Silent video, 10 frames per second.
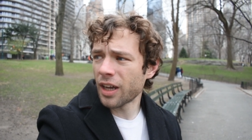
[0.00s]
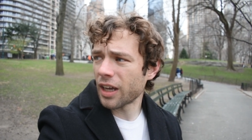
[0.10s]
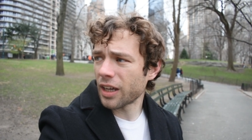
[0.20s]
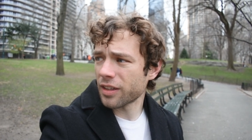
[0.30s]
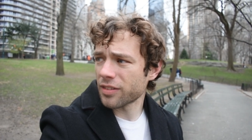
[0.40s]

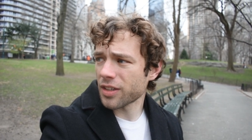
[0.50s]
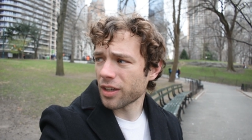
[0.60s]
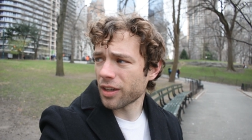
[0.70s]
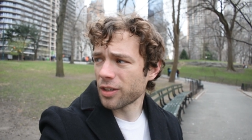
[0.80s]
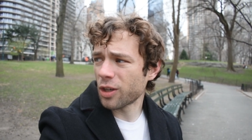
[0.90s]
And
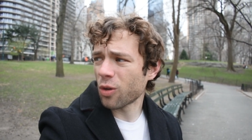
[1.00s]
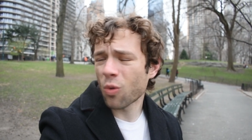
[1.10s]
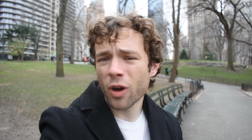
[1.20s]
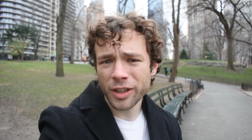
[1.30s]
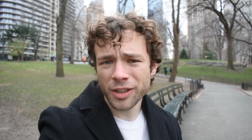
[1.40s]
you know,
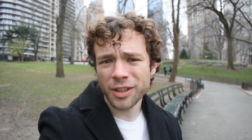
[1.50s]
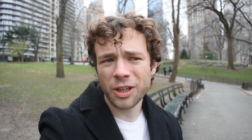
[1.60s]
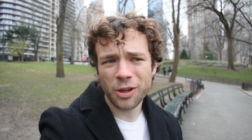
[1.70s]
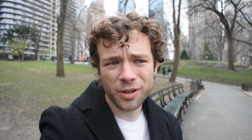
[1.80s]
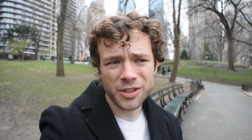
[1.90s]
one
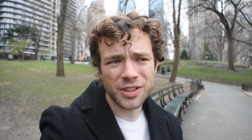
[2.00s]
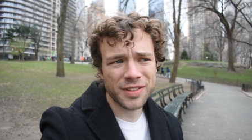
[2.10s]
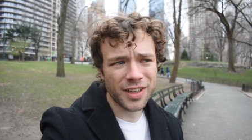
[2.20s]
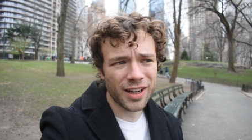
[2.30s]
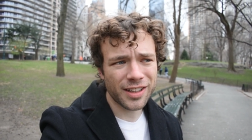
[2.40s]
encouraging
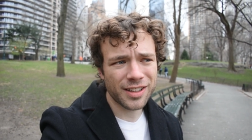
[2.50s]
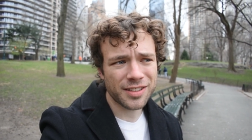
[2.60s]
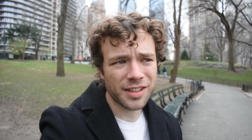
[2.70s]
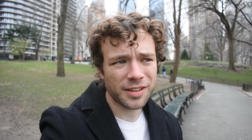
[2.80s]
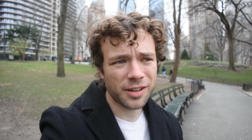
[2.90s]
sign
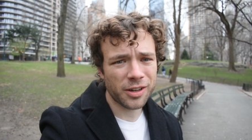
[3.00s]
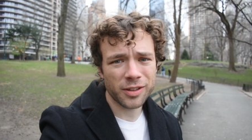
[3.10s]
is that there